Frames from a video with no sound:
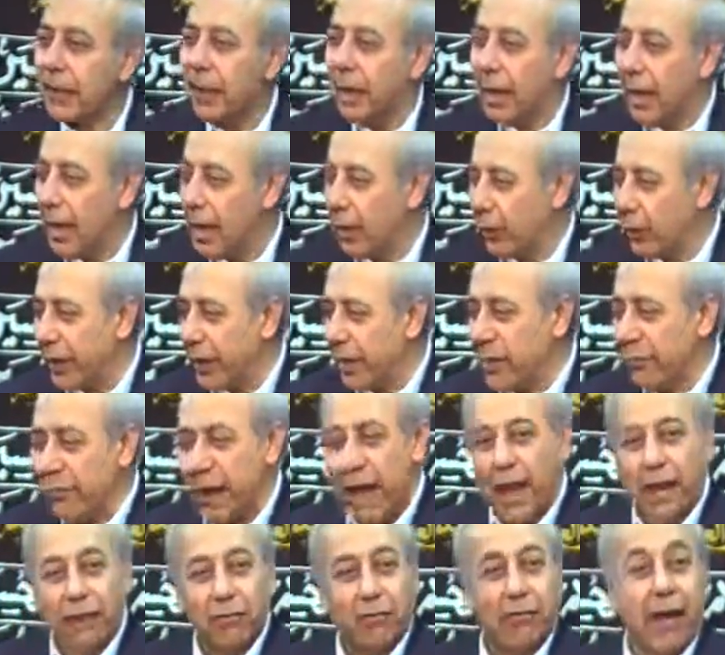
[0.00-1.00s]
How can
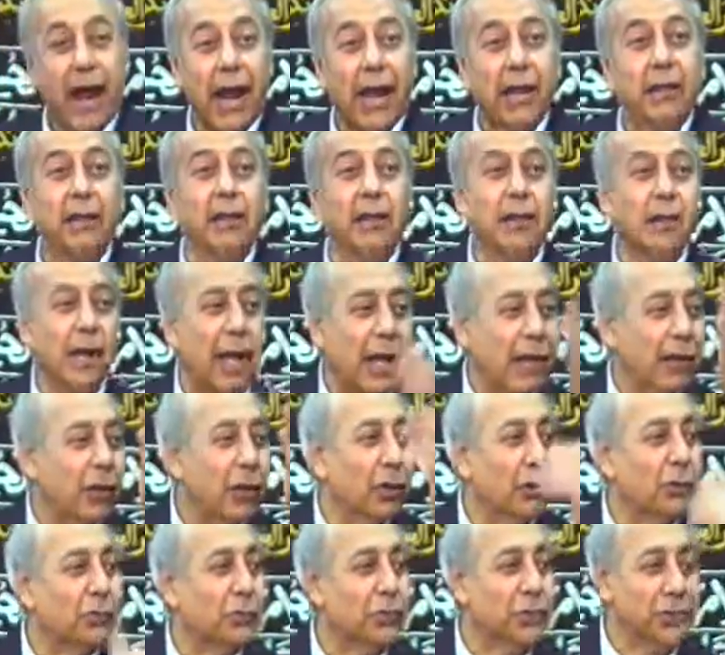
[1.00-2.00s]
I ride and
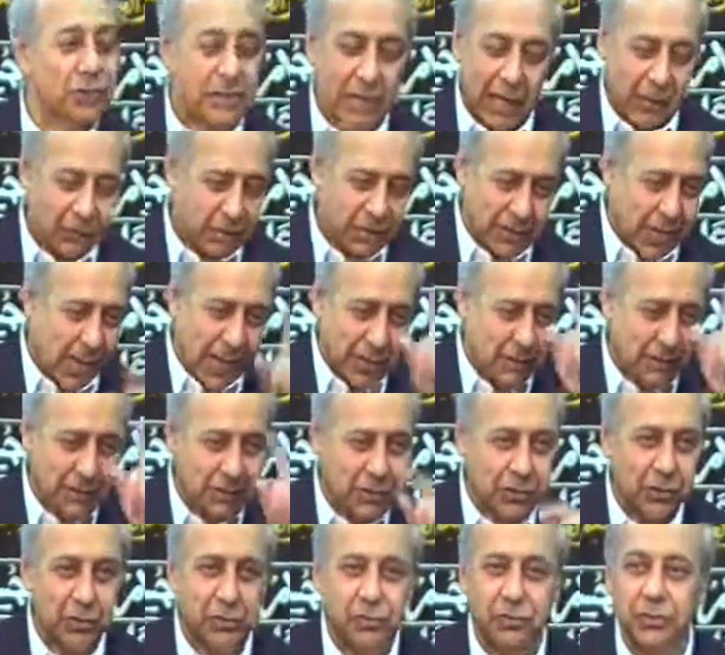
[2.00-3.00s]
go to his house? I
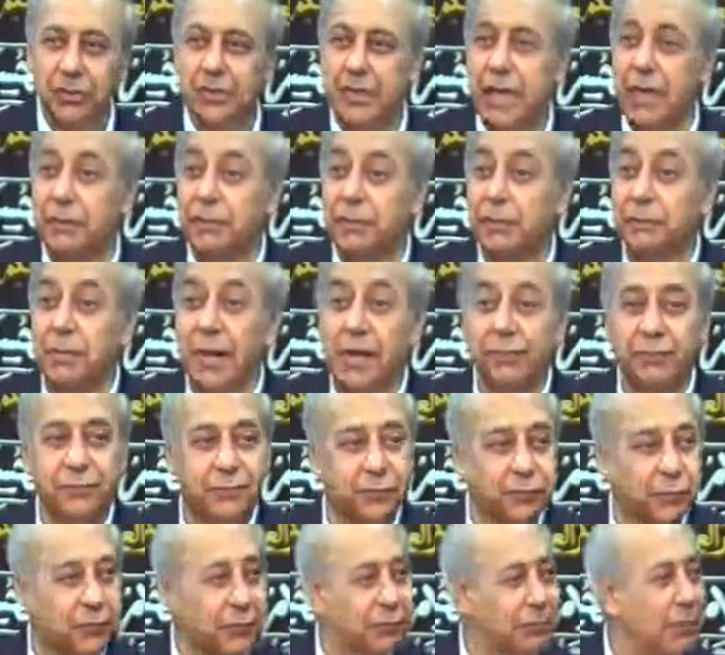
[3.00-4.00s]
must go to his house by
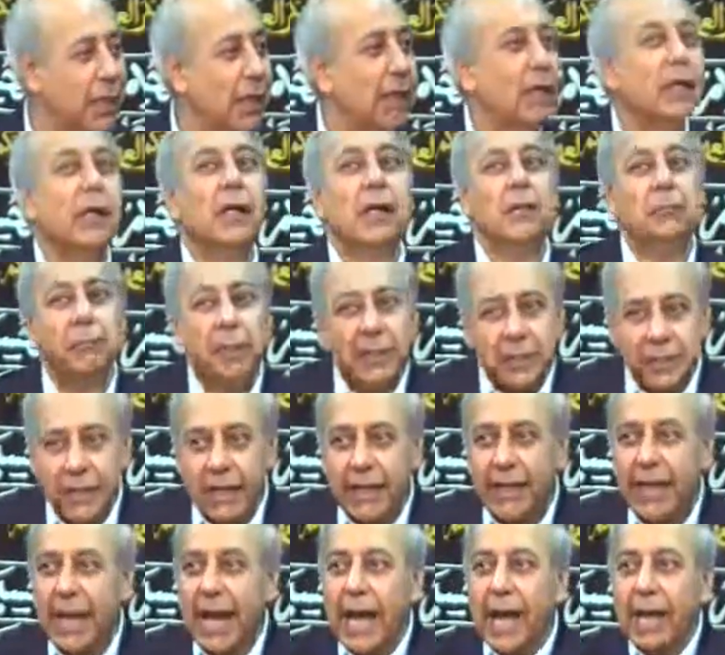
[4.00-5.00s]
foot. But
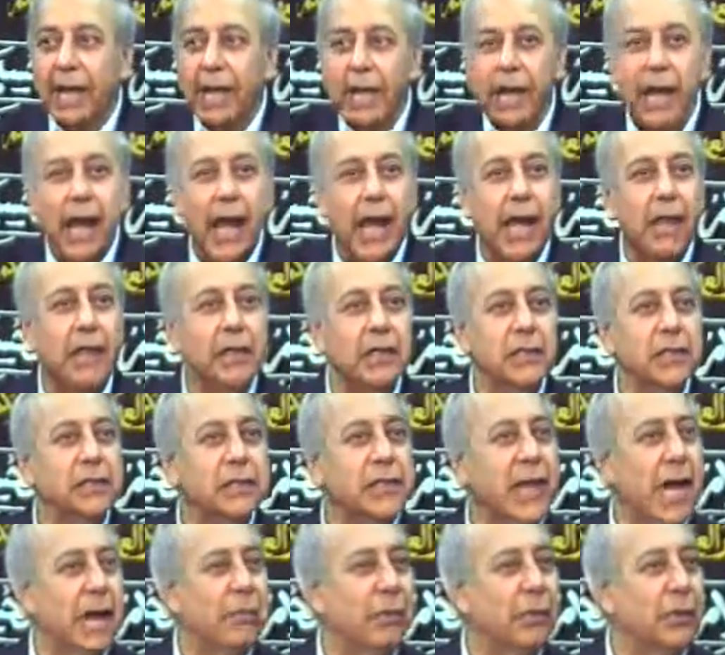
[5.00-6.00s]
he, can, he had
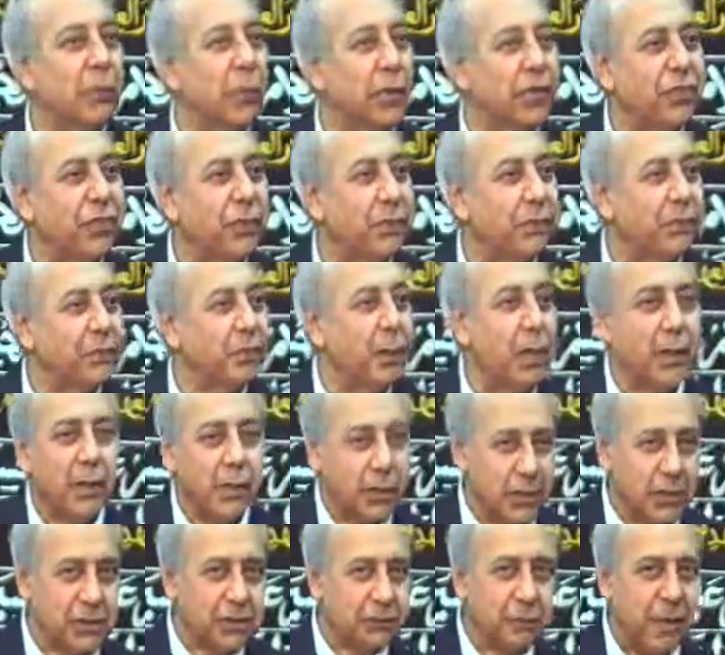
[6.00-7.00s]
his camel with him,
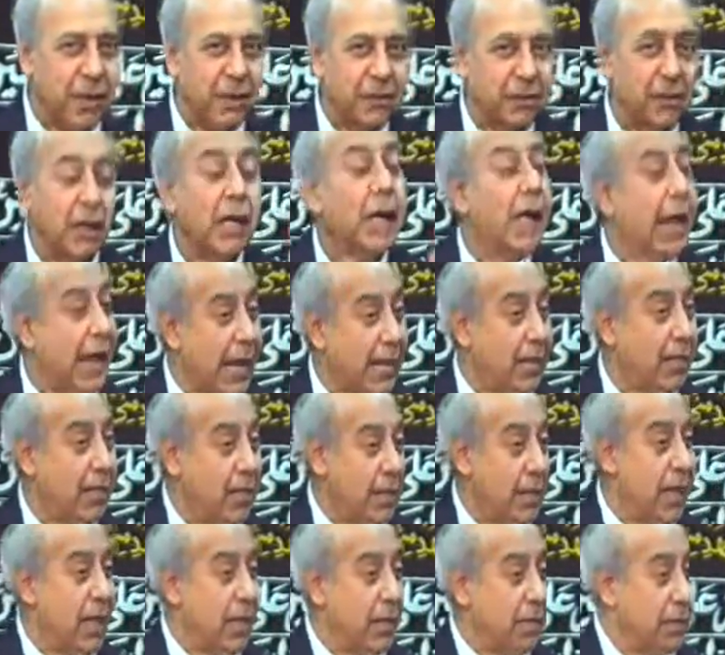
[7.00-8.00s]
despite, and
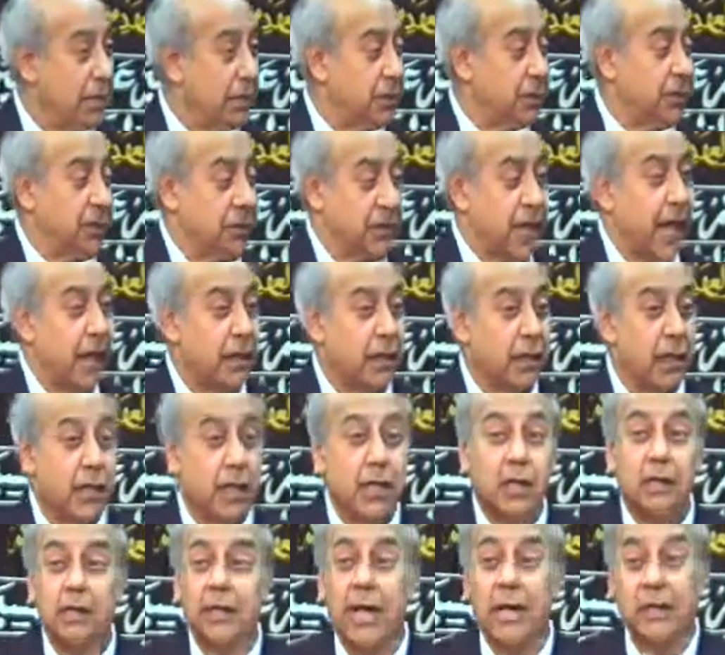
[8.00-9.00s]
indeed it is said
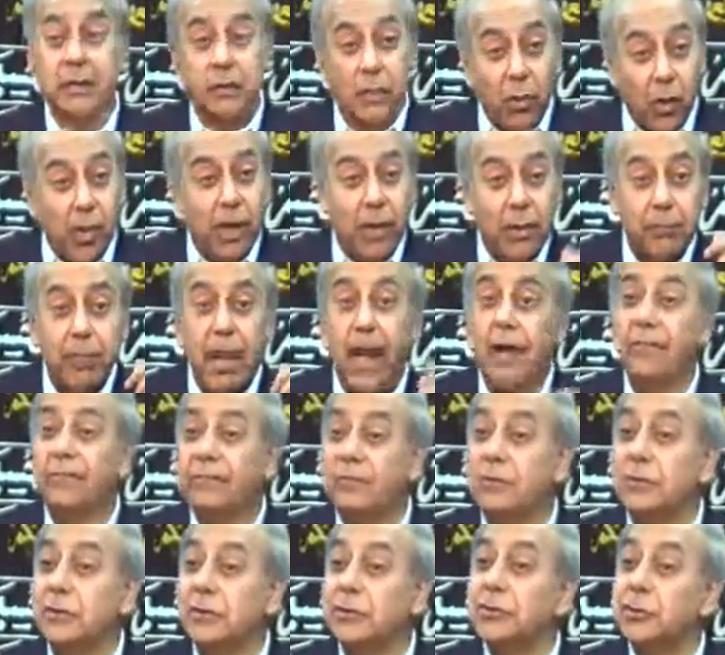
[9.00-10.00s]
that going by
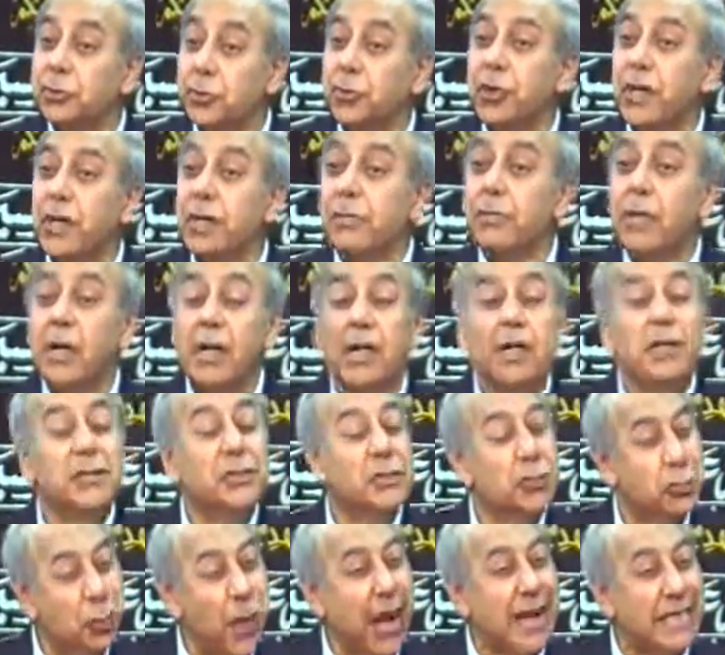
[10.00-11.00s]
foot took him
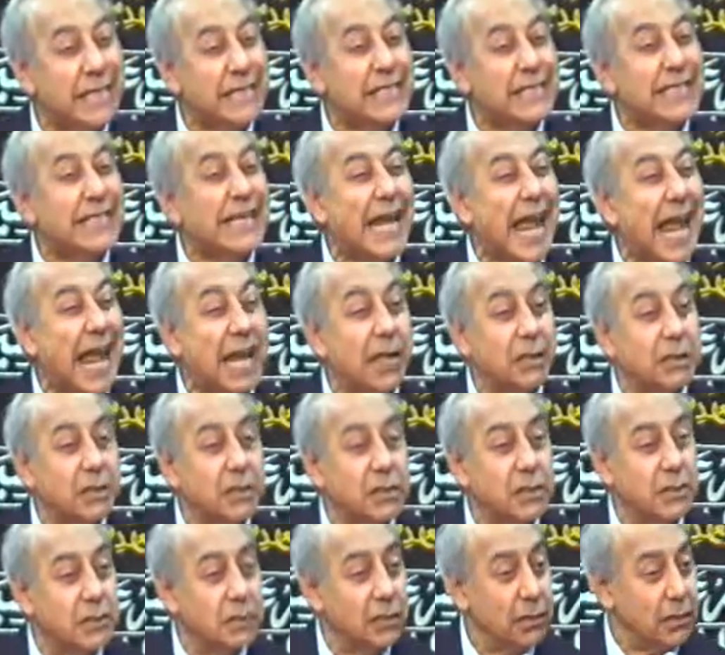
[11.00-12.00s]
20
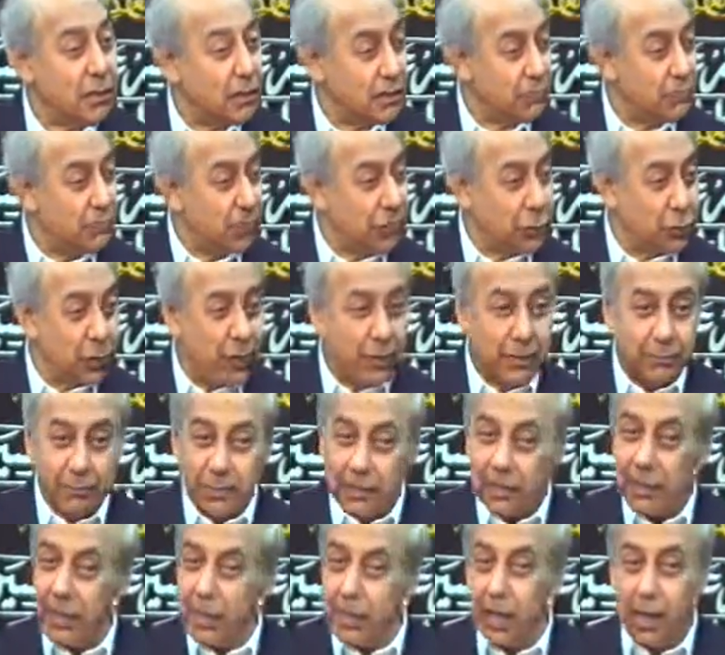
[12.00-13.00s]
days between
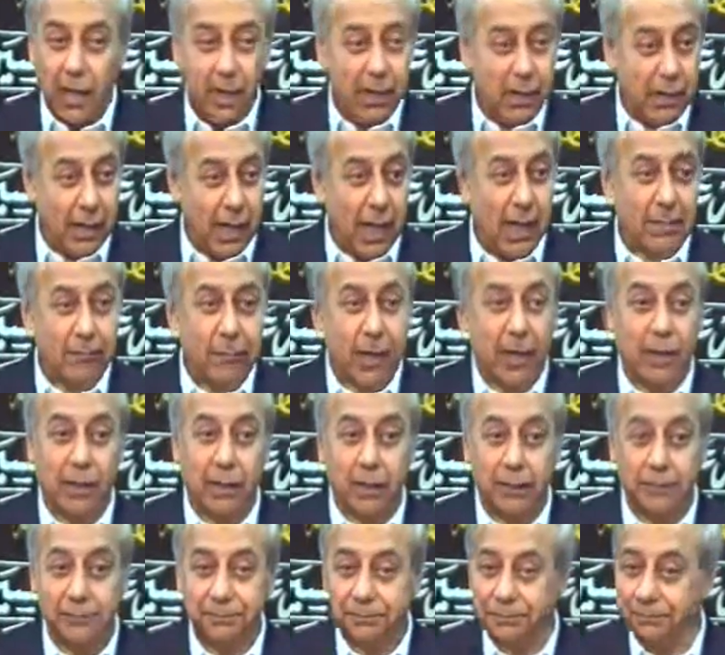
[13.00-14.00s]
Medina and
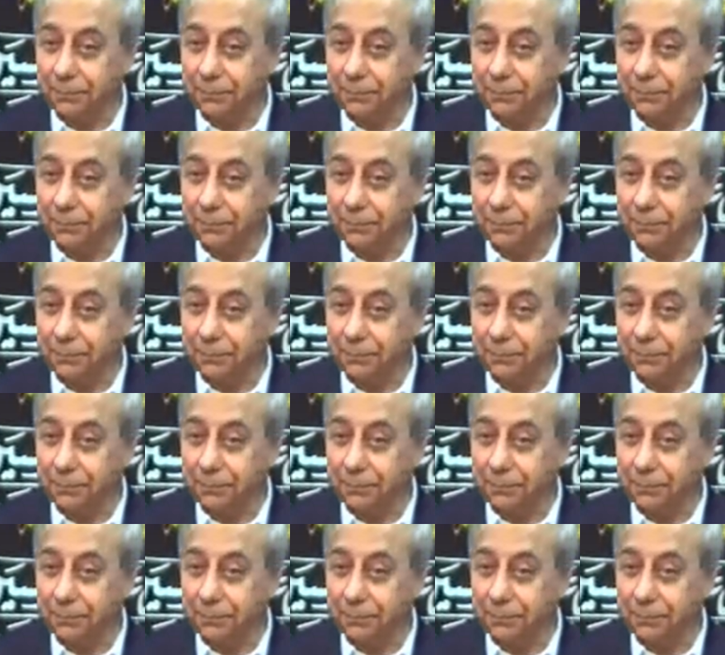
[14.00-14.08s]
Mecca.